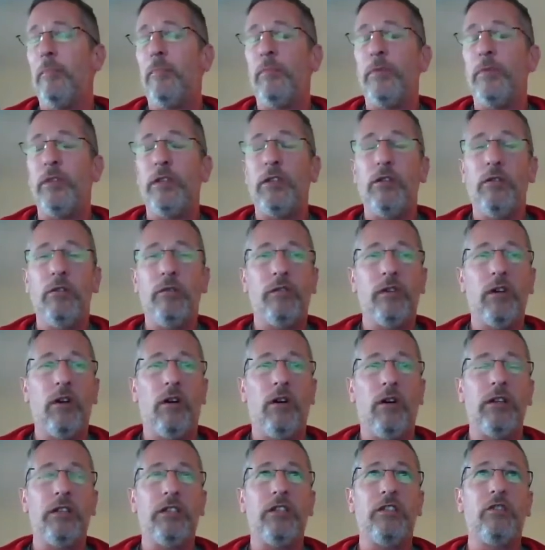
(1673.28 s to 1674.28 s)
You've
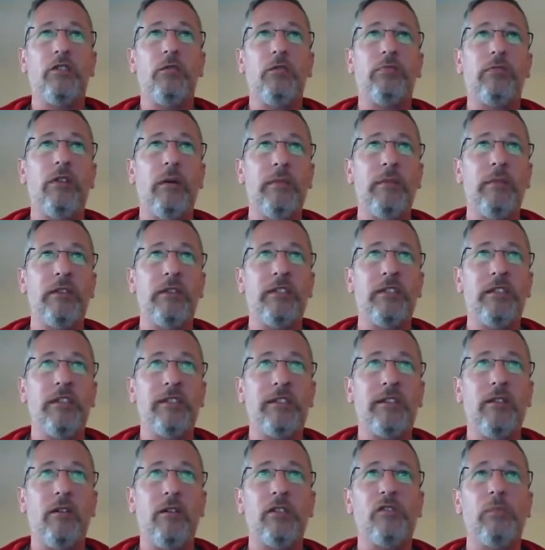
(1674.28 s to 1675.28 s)
got additional premises
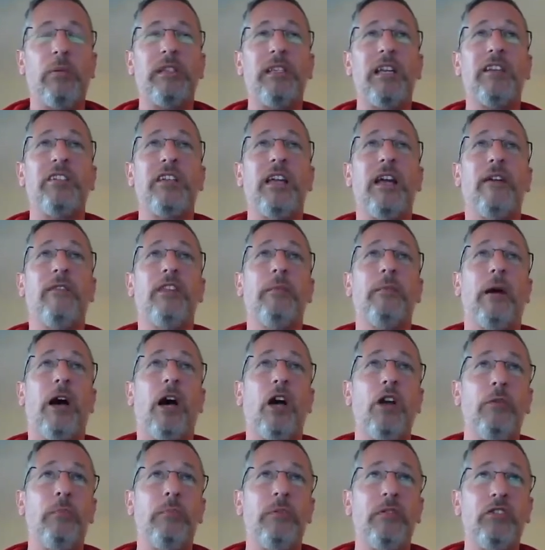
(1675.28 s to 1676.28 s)
costs of potentially having them
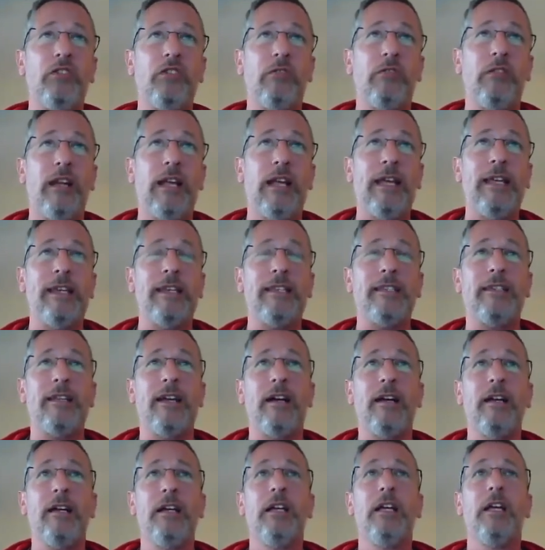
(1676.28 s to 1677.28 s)
open during
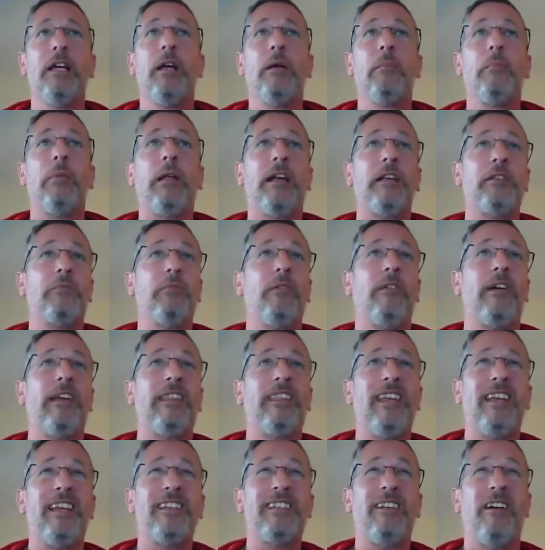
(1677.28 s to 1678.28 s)
Easter. Plus, we've had
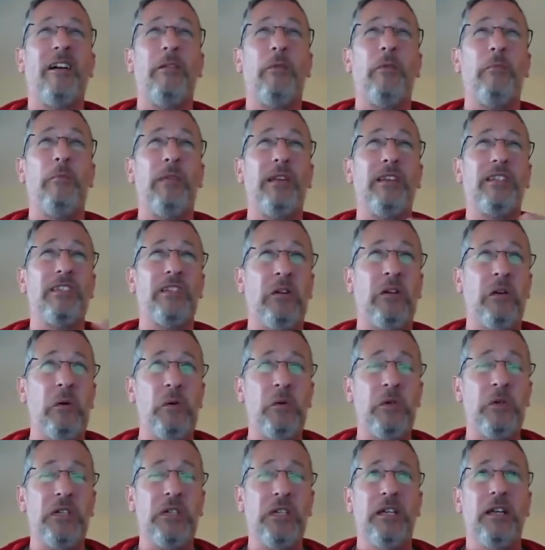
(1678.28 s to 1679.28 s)
things like we've been
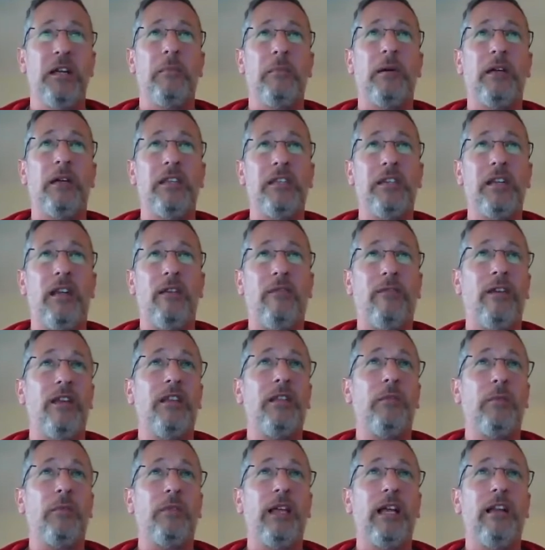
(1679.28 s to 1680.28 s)
told by the DfE
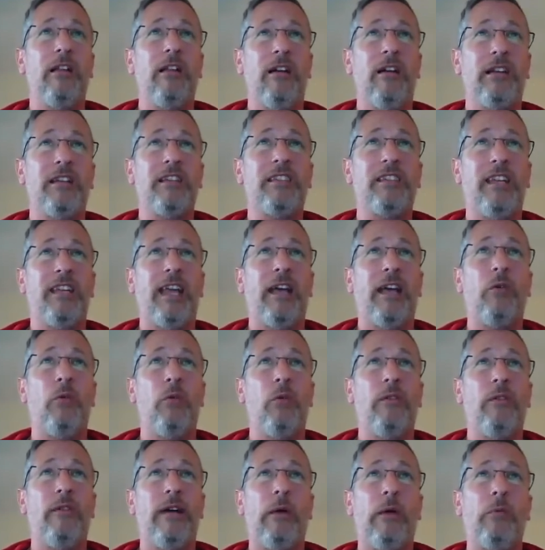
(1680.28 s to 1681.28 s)
that they'd like us to get all of
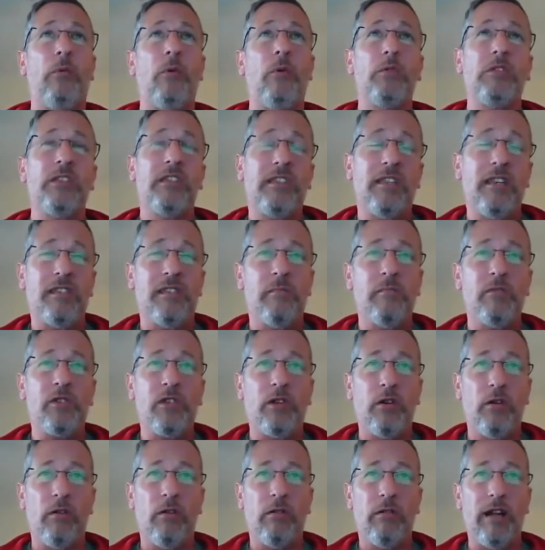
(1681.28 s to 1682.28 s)
our water systems
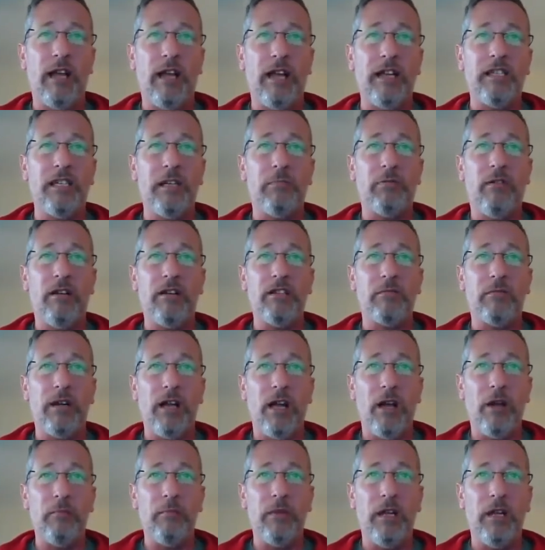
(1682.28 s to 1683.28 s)
chlorinated prior to
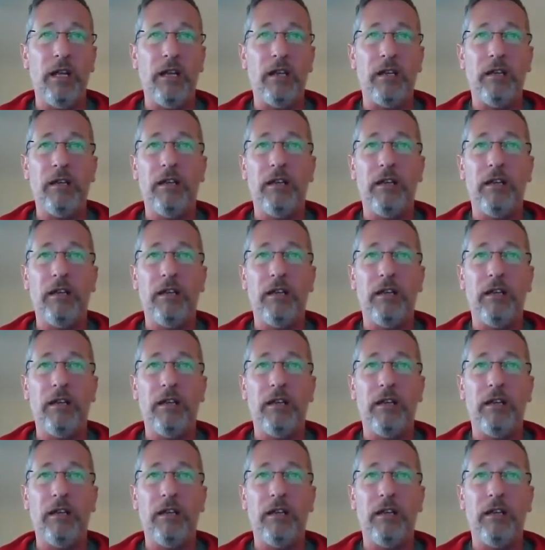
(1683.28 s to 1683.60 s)
reopening,